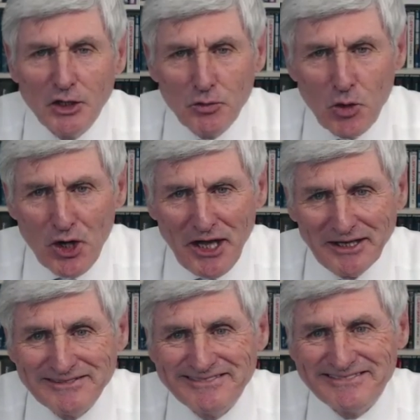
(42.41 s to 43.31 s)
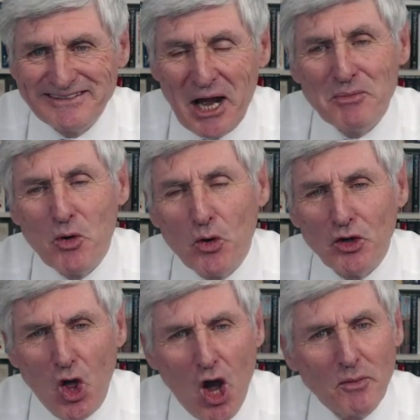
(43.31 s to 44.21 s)
Good morning. I'm
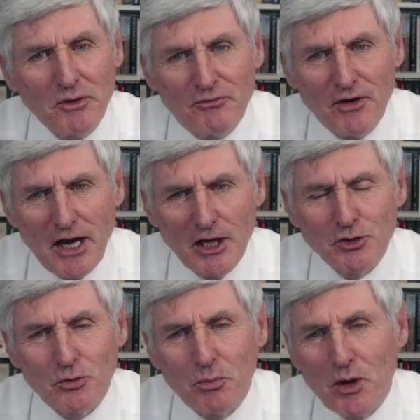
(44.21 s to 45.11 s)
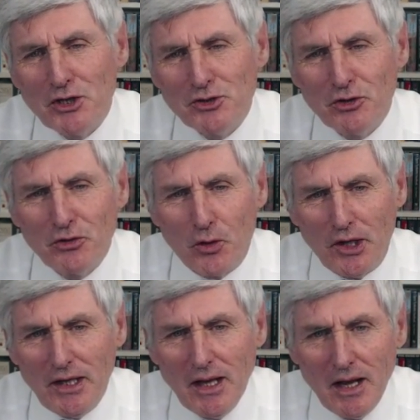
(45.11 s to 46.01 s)
Gord Long with the Financial Repression
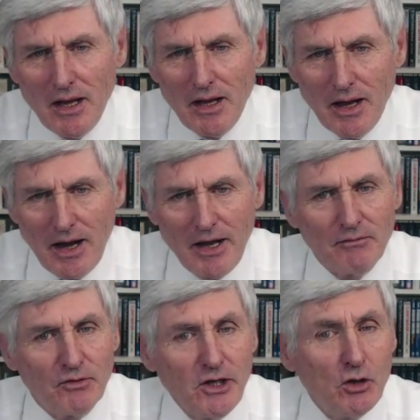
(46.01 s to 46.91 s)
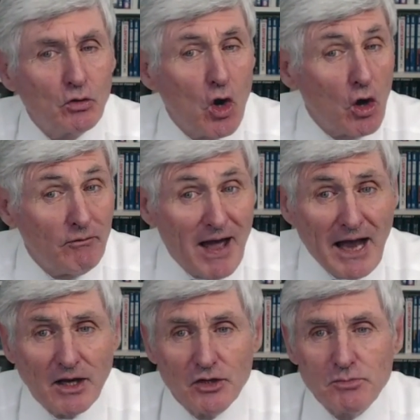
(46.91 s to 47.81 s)
Authority. I have Leo
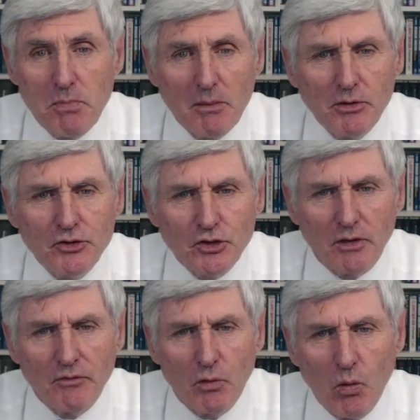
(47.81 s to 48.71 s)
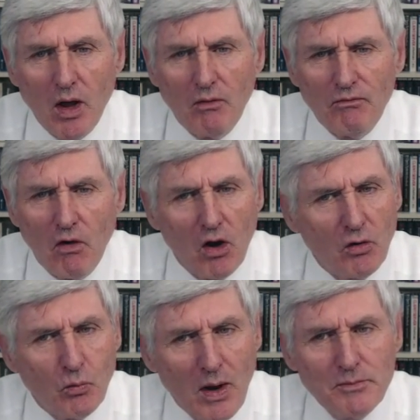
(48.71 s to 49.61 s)
Kolivakis, publisher of the
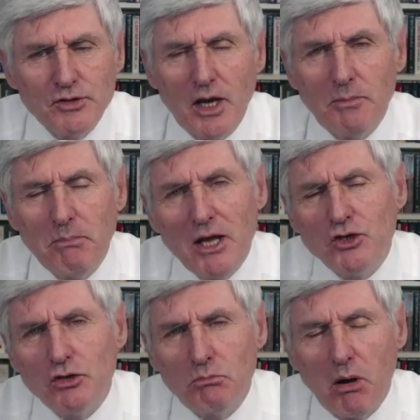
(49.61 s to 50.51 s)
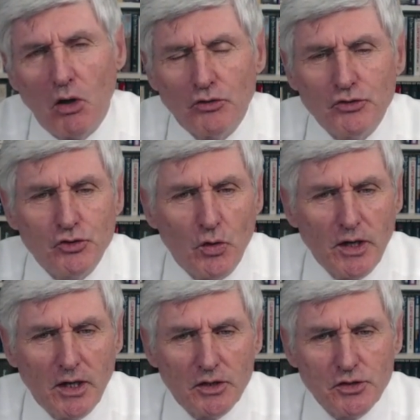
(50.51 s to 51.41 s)
well-followed website Pension Pulse,
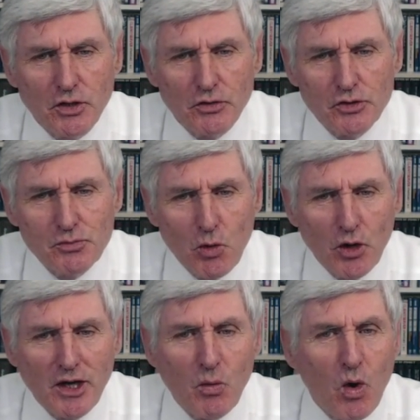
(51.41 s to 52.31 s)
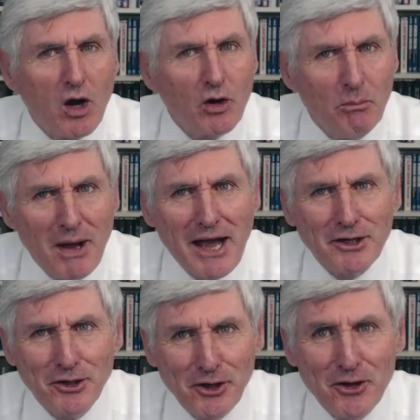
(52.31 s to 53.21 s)
joining us here this morning. Welcome back,
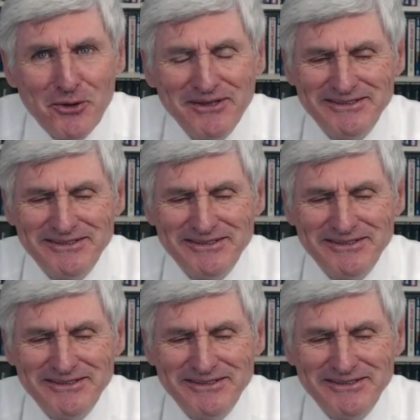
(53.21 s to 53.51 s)
Leo.